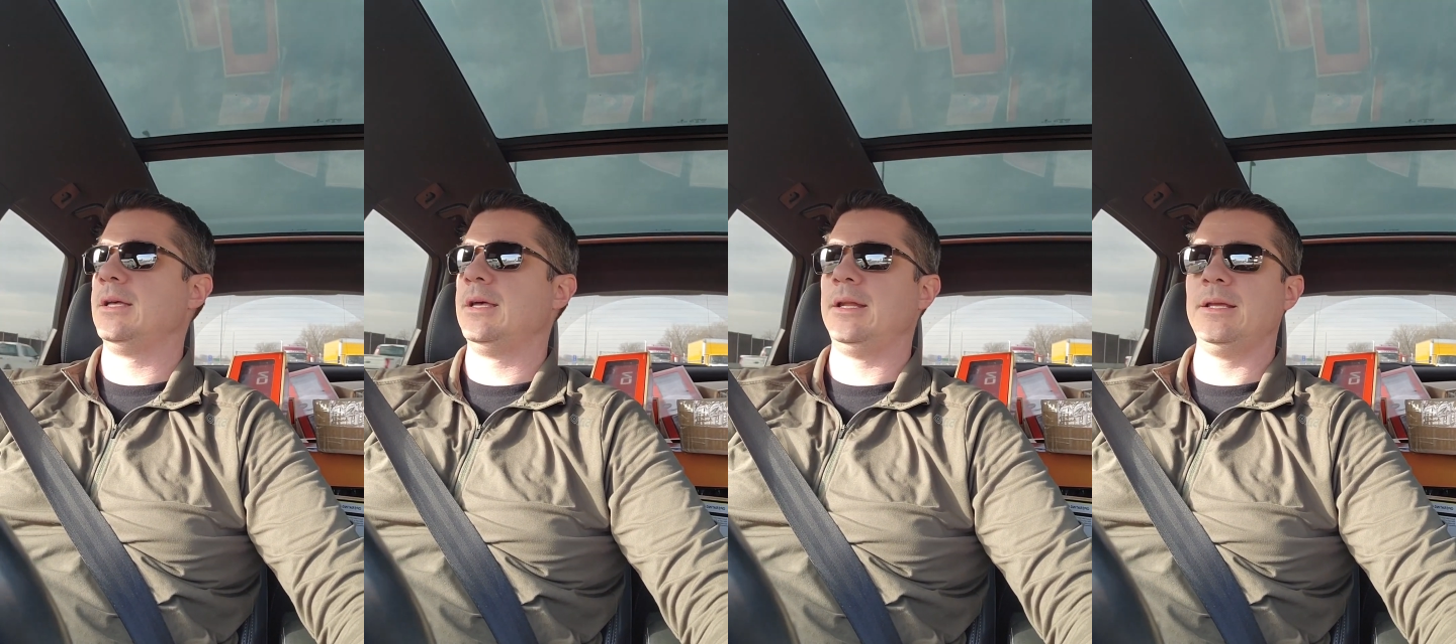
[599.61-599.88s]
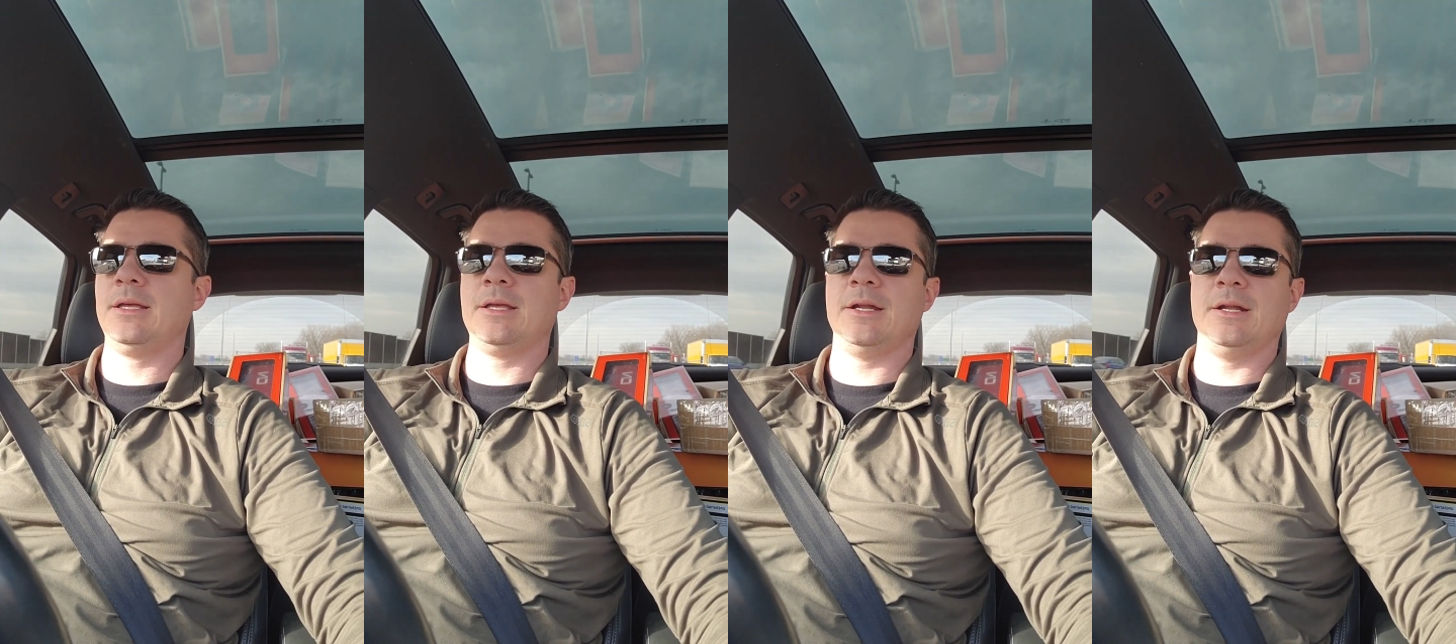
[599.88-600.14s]

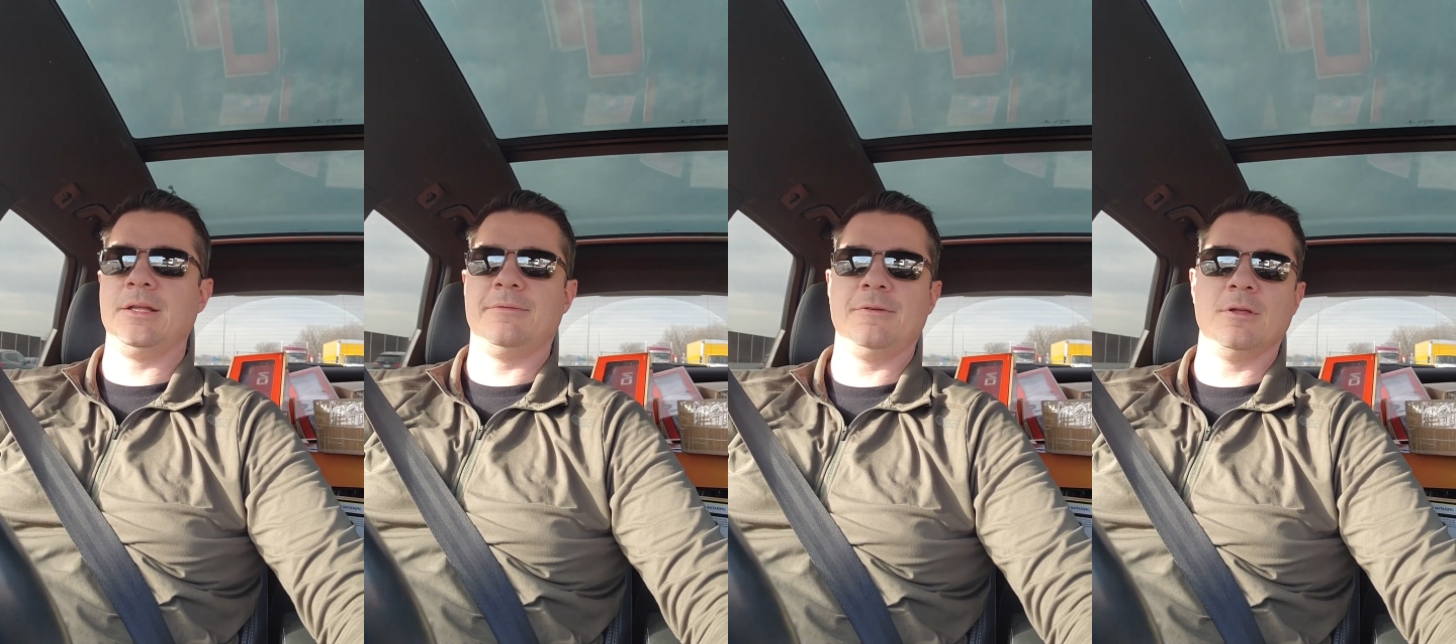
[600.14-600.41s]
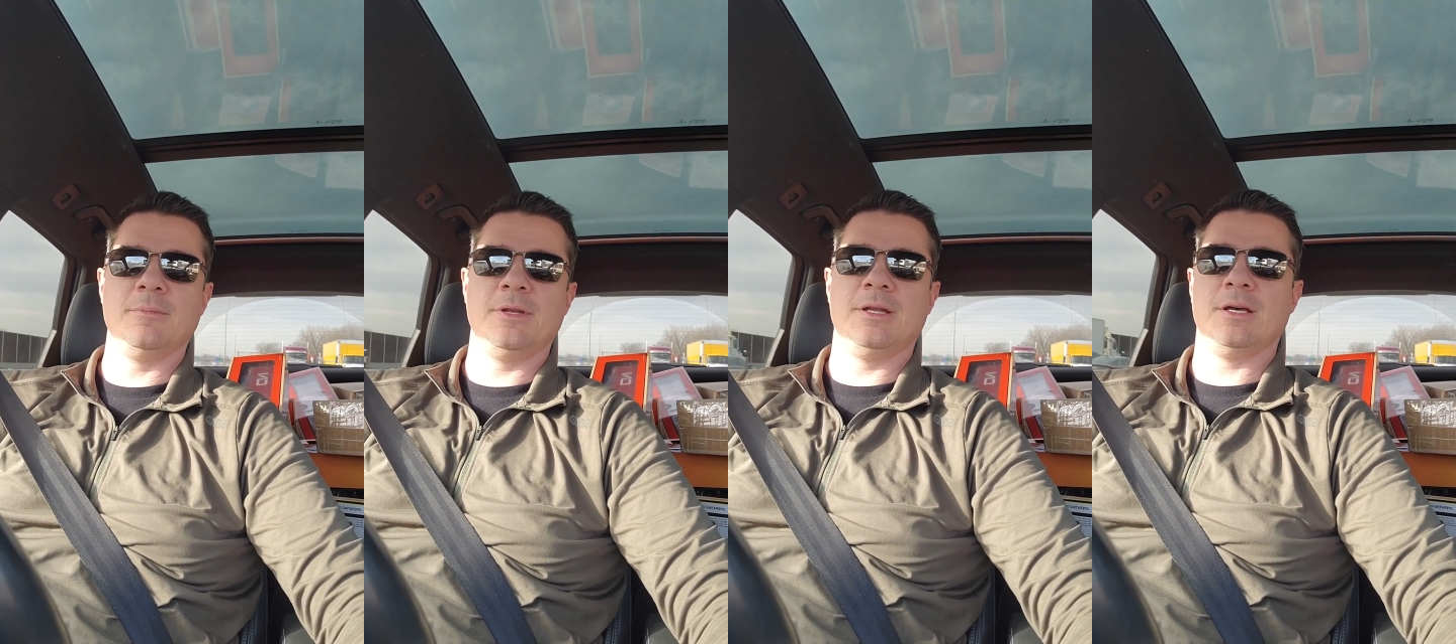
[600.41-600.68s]
didn't get any
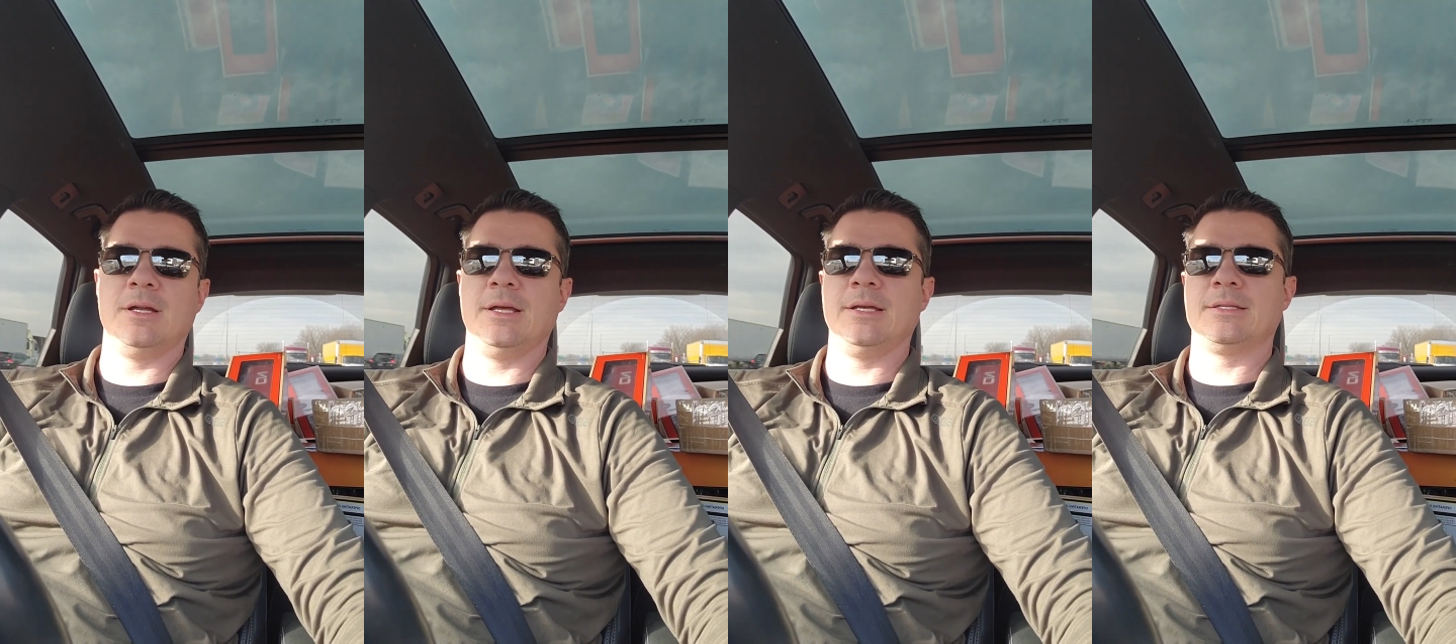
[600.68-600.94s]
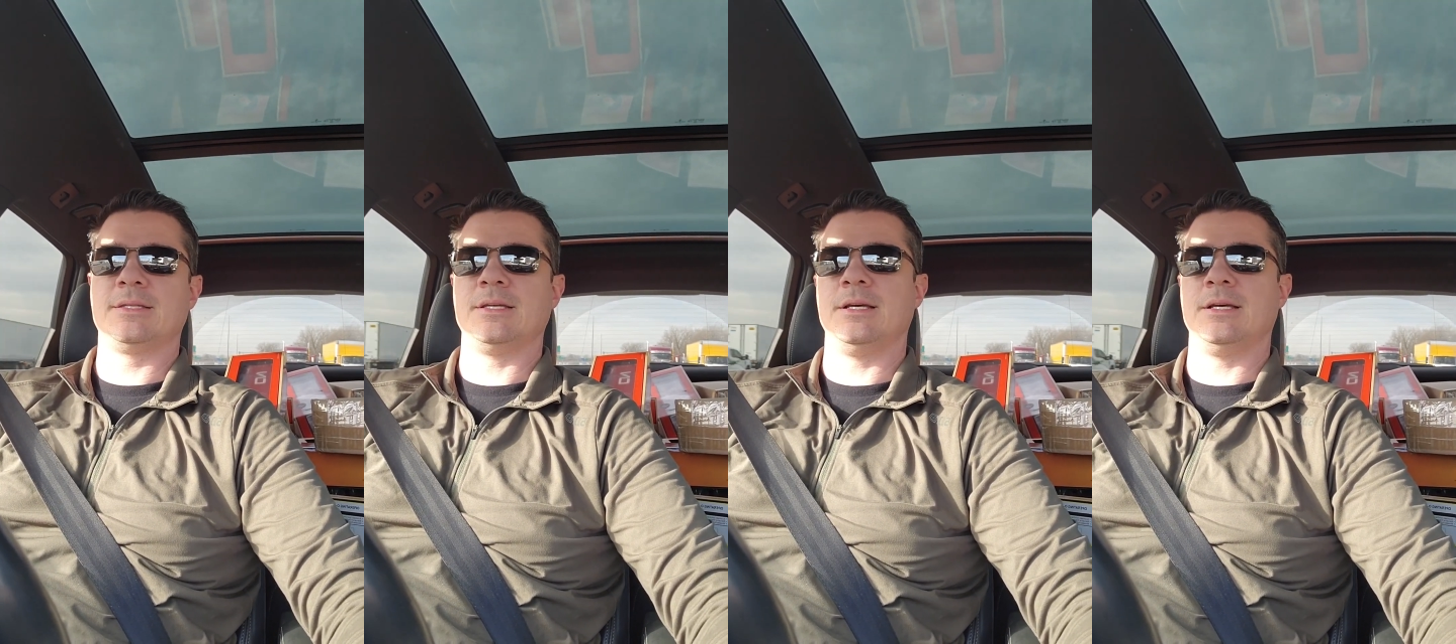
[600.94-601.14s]
filming done at